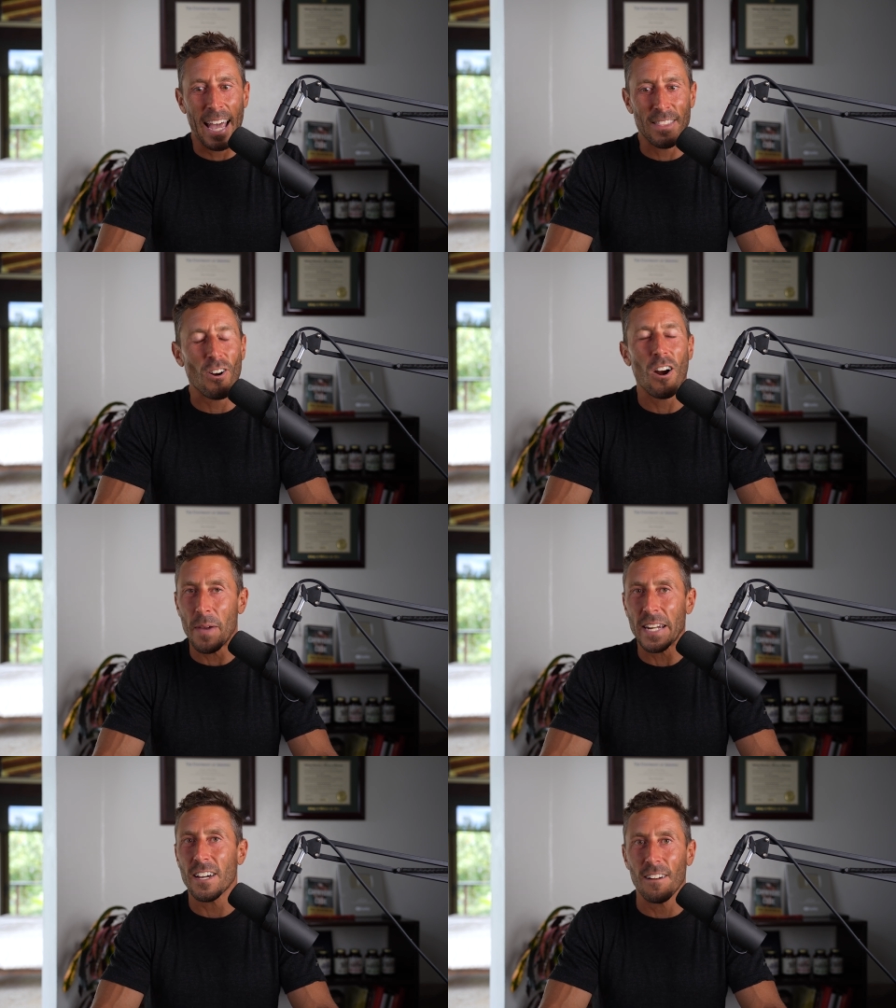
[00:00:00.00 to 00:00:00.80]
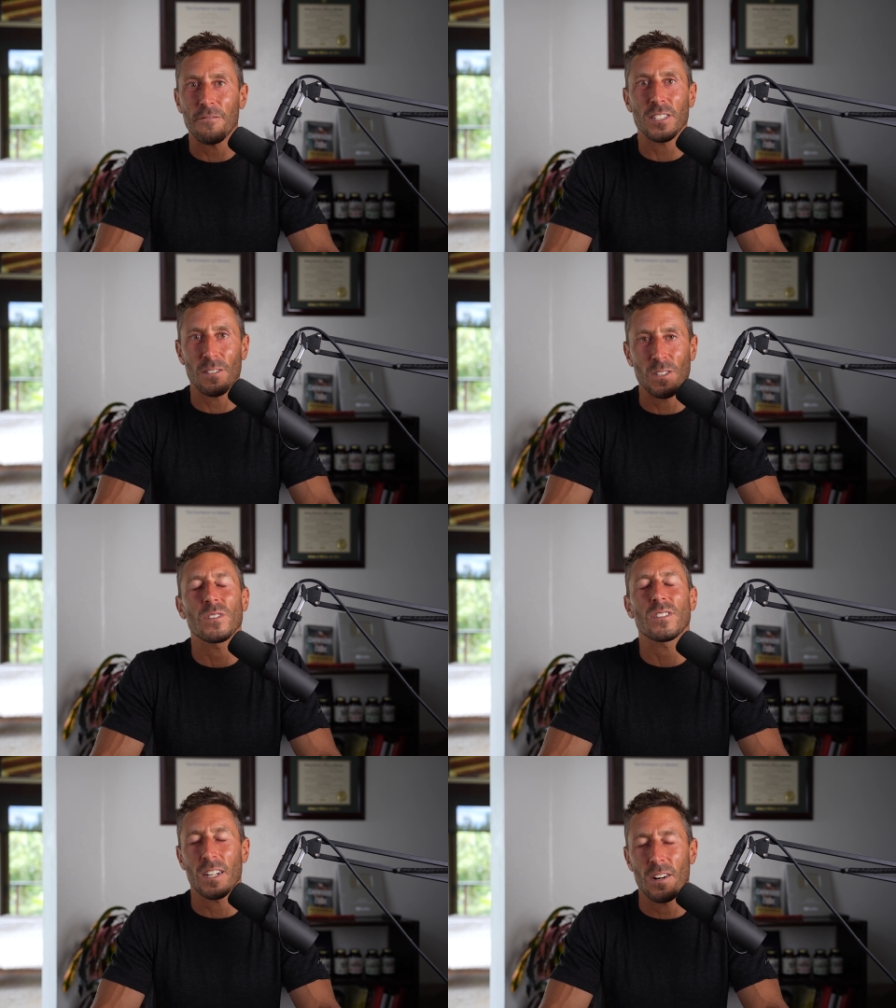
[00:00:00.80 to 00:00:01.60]
and there are many conflicts of
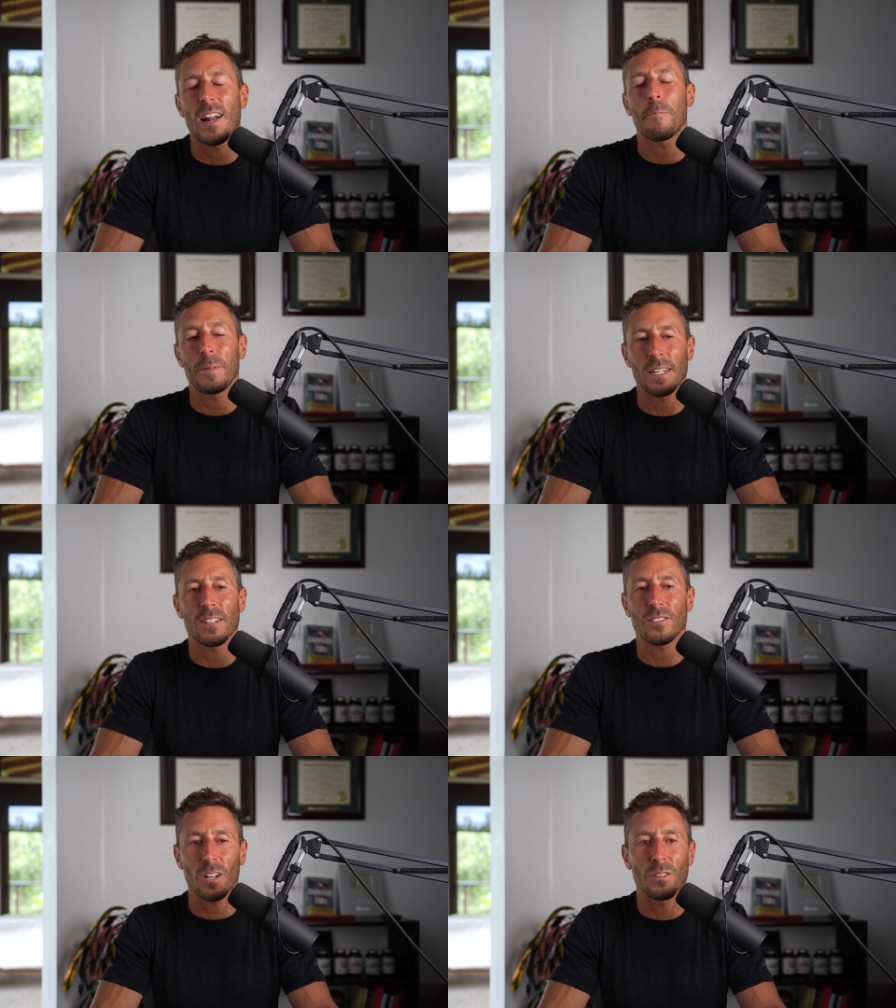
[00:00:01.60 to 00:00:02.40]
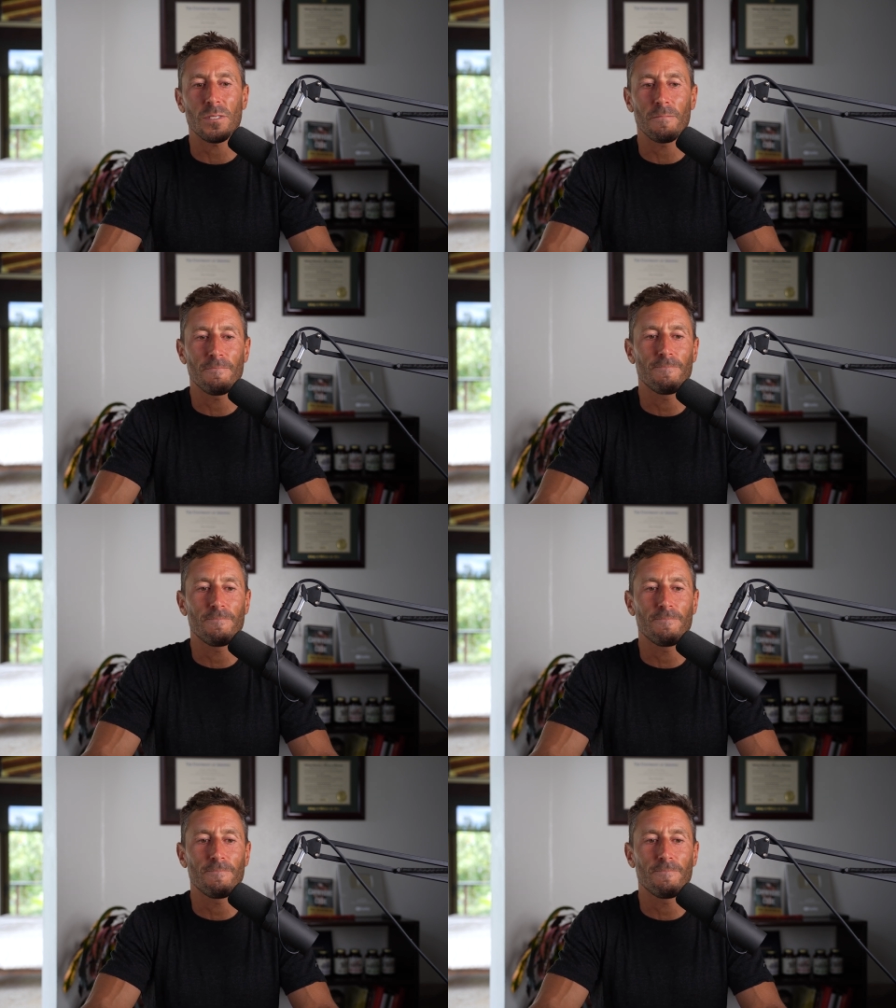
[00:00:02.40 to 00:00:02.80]
interest that are not being disclosed.